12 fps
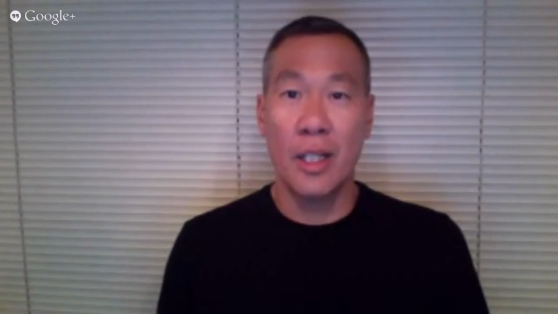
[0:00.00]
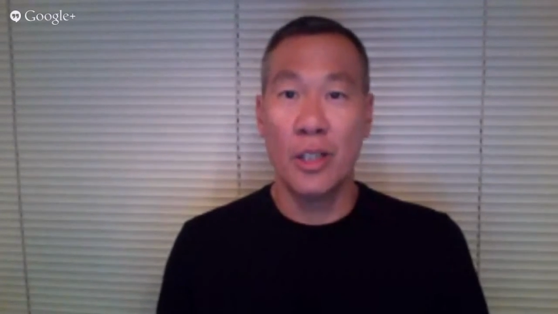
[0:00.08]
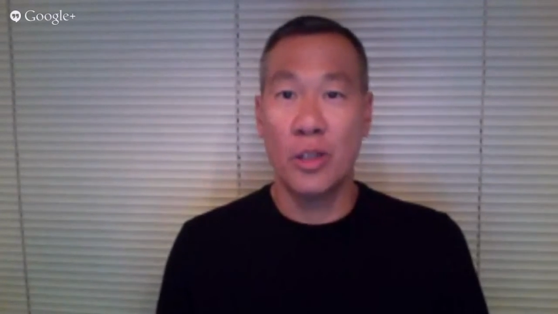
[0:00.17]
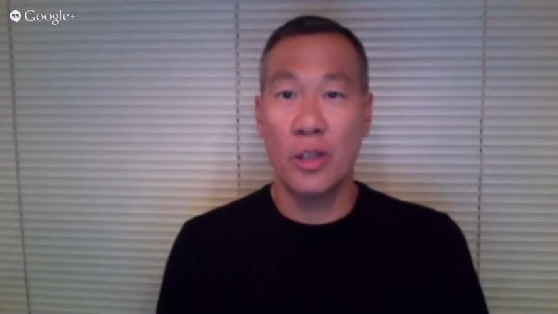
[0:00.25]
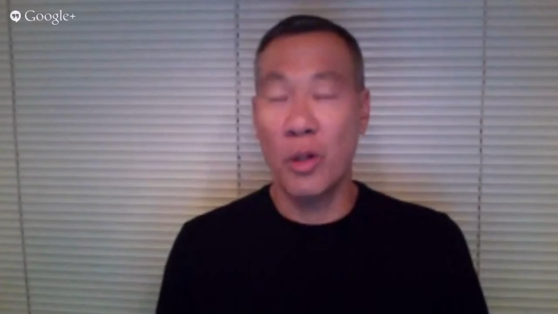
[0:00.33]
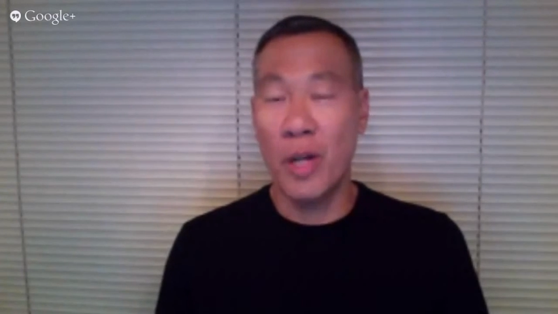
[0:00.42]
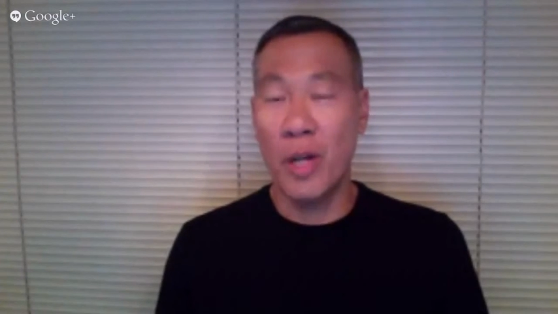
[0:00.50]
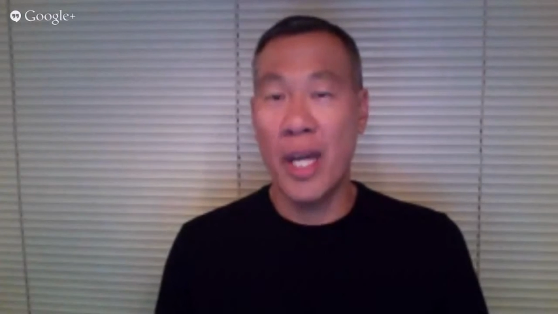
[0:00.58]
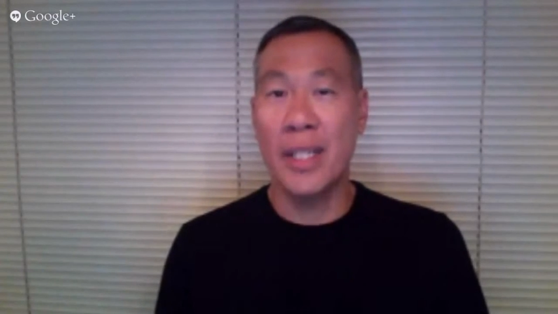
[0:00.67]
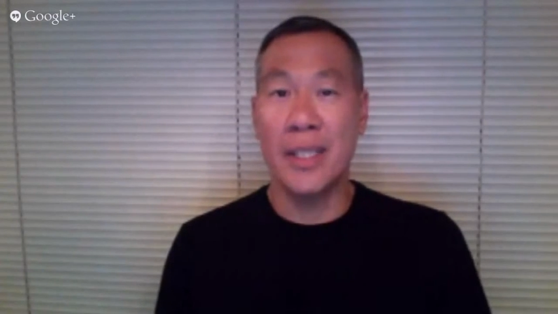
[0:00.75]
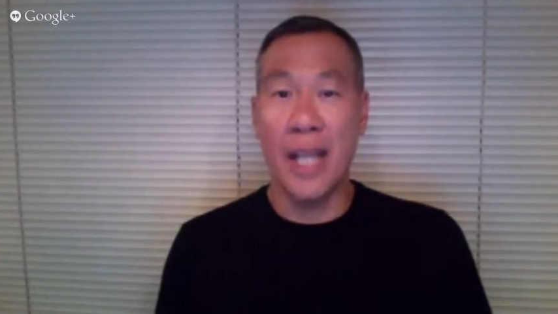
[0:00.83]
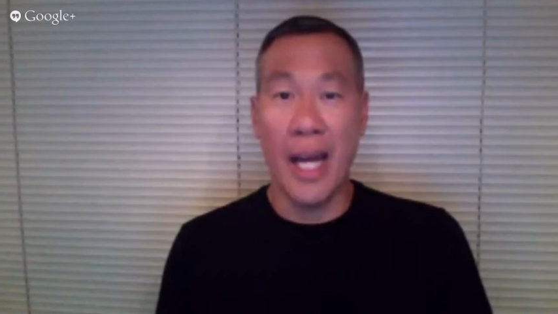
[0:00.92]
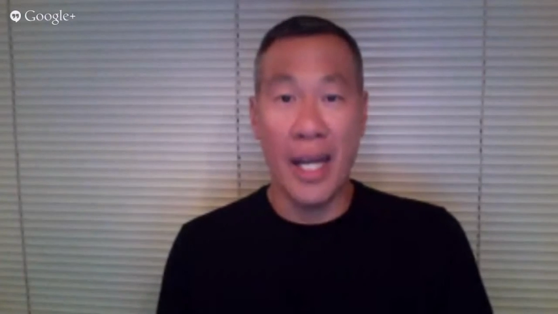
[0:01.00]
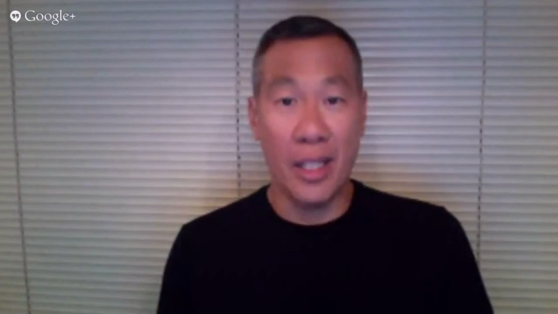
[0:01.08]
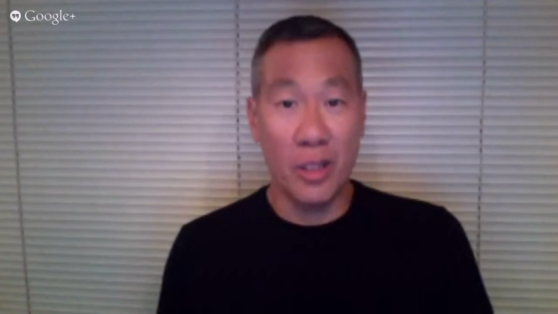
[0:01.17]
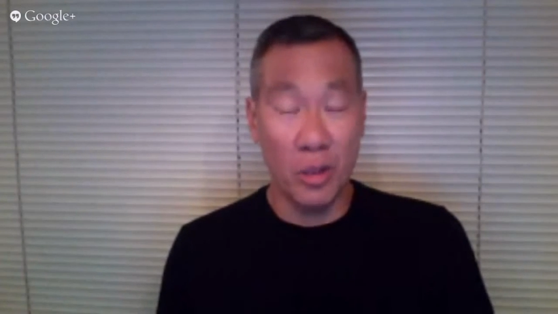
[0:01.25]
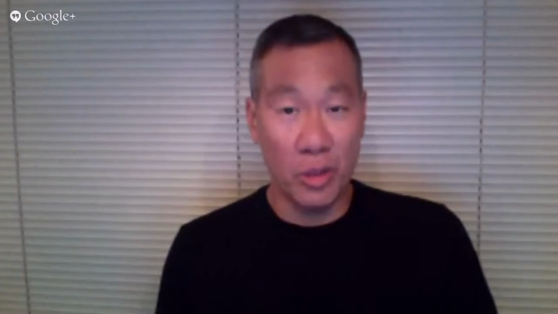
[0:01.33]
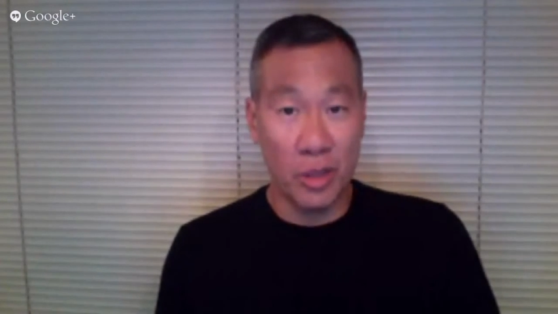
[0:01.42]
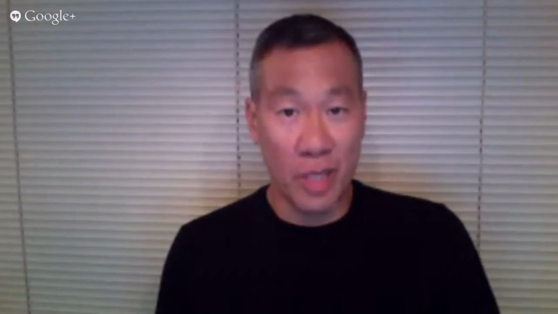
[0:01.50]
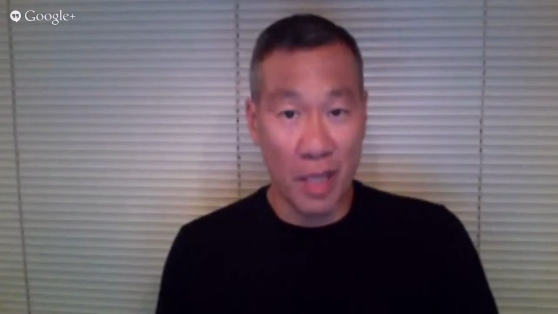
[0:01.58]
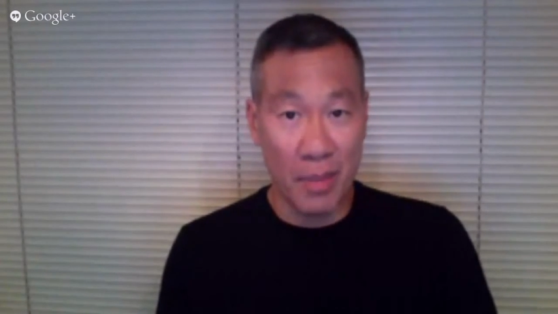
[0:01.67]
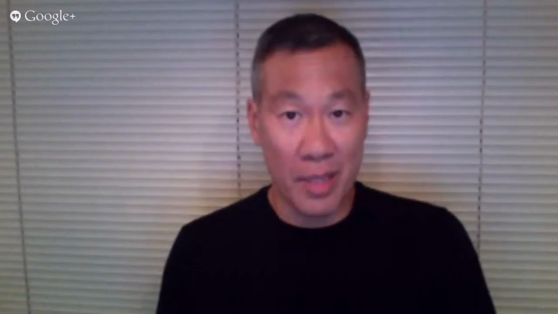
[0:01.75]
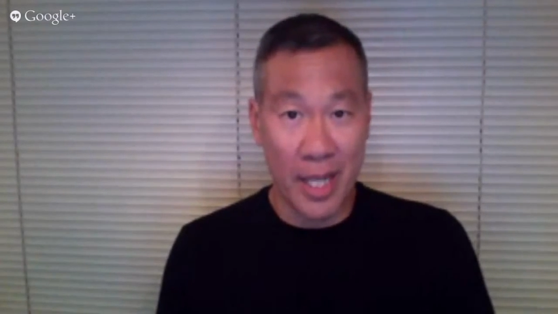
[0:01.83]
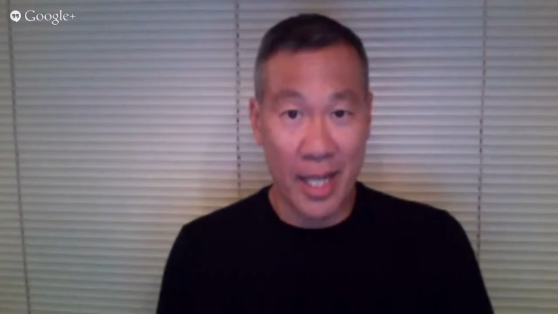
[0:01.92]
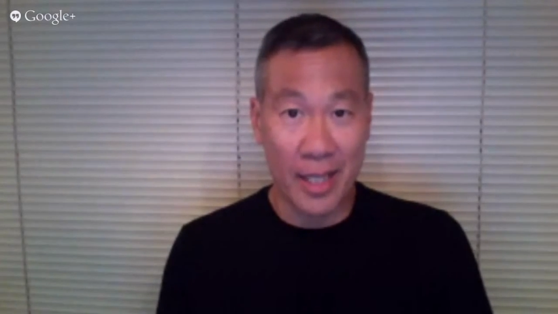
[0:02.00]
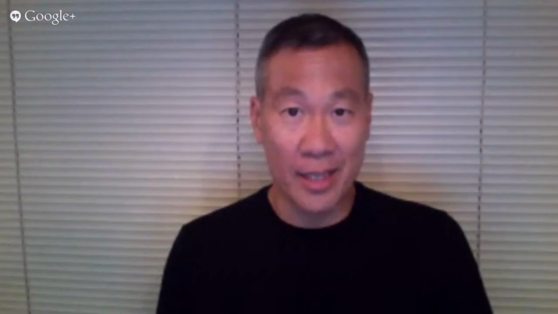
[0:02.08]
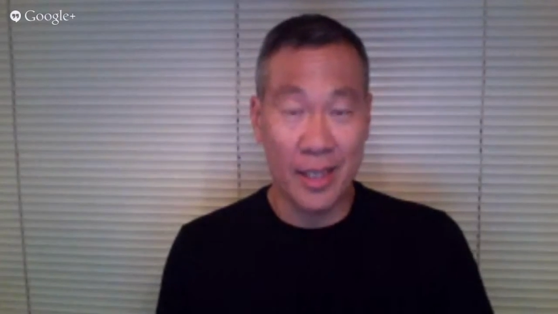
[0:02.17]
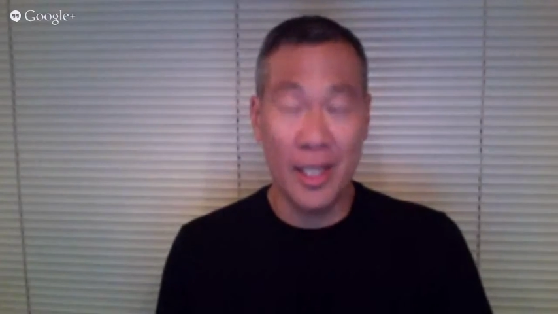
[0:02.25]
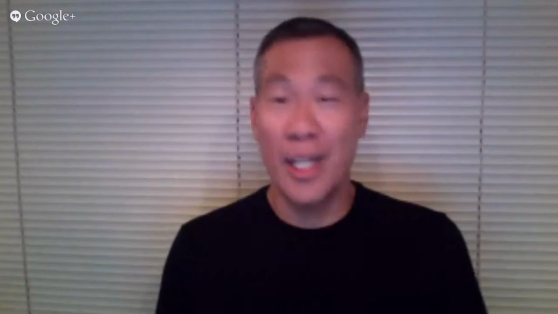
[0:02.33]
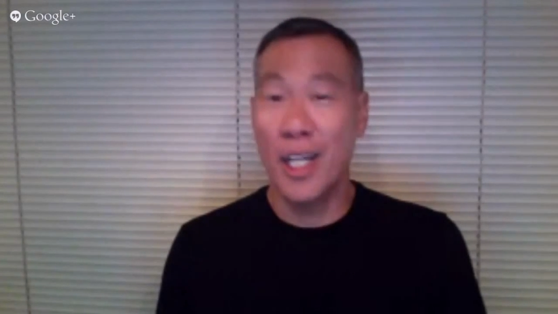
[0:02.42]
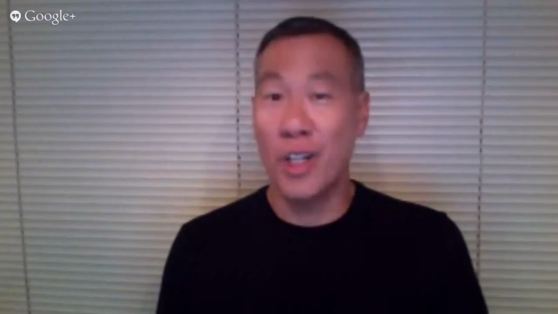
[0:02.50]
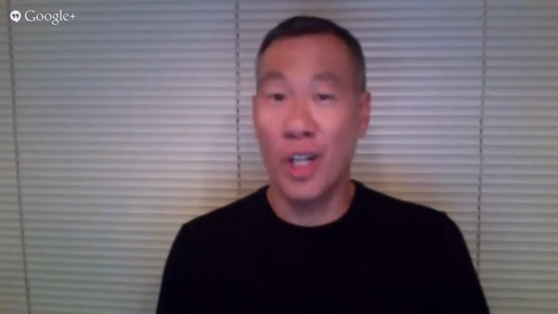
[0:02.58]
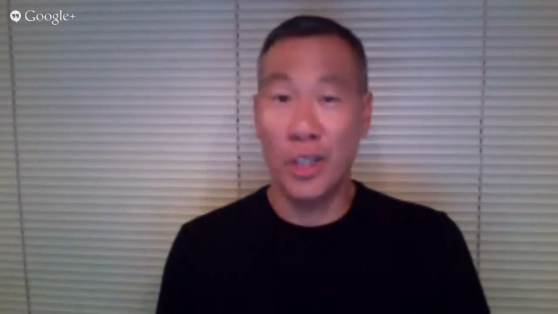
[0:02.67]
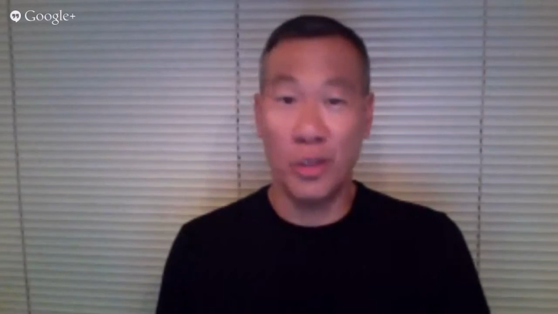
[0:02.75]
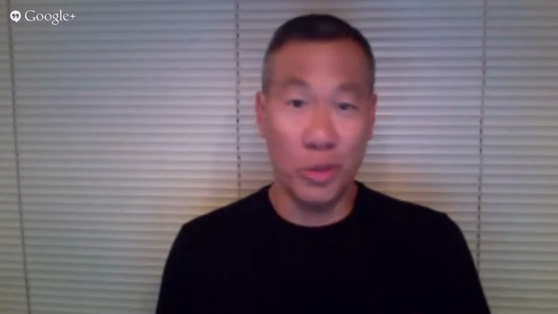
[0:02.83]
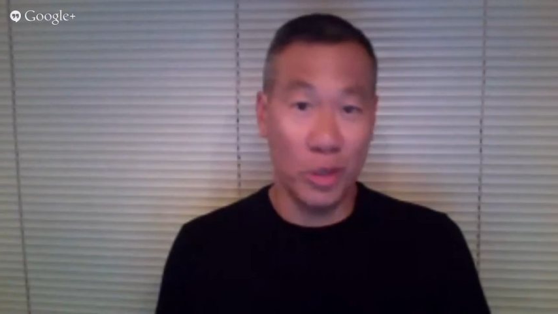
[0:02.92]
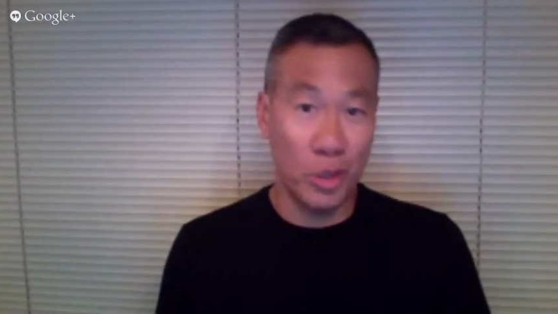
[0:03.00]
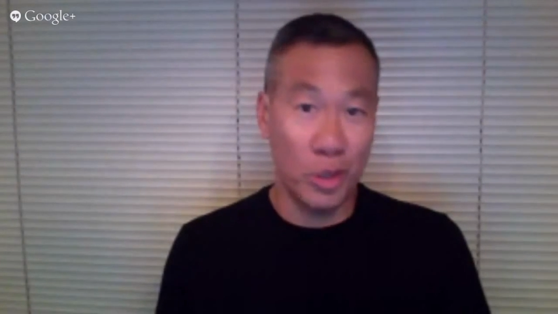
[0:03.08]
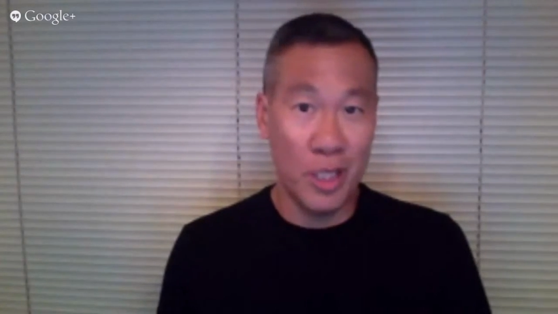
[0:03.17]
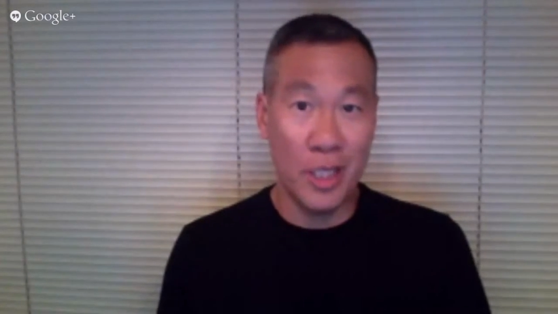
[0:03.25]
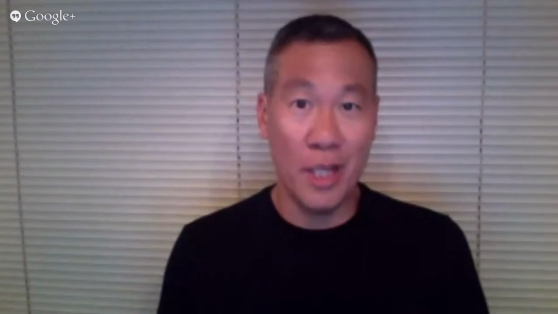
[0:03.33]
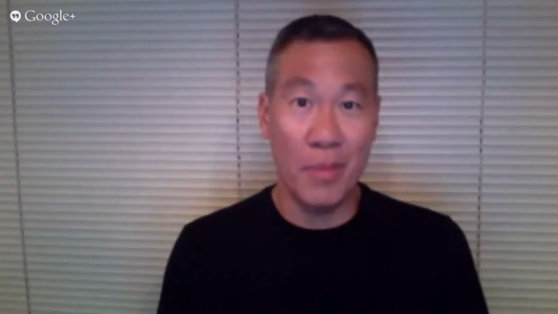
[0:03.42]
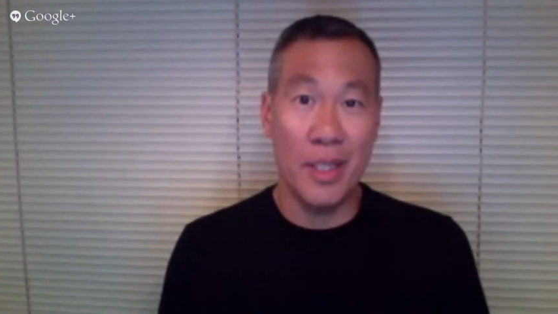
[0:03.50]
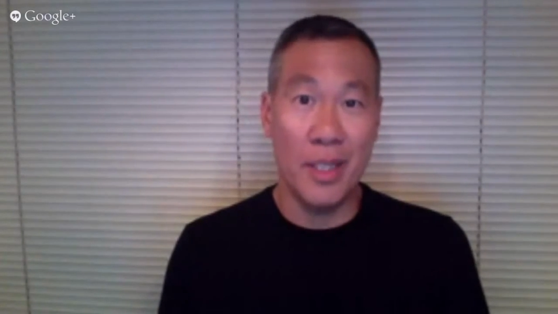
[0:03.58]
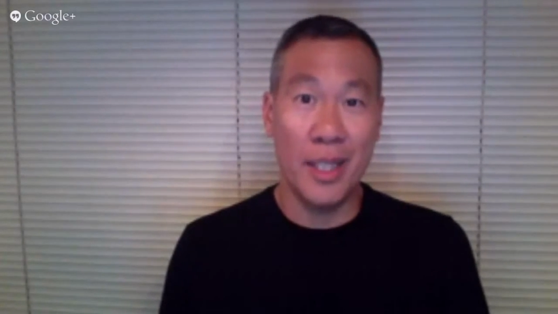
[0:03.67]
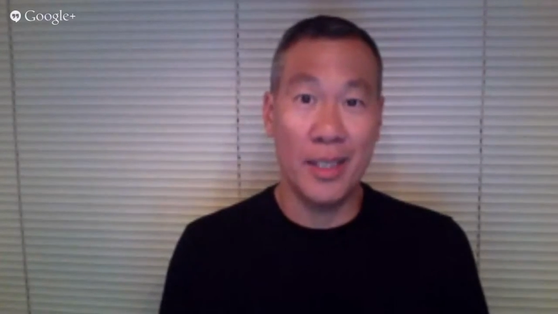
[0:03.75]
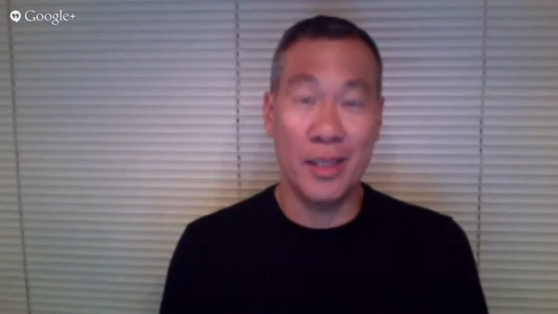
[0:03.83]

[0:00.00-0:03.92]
to go ahead and diagnose Demodex and also to treat Demodex.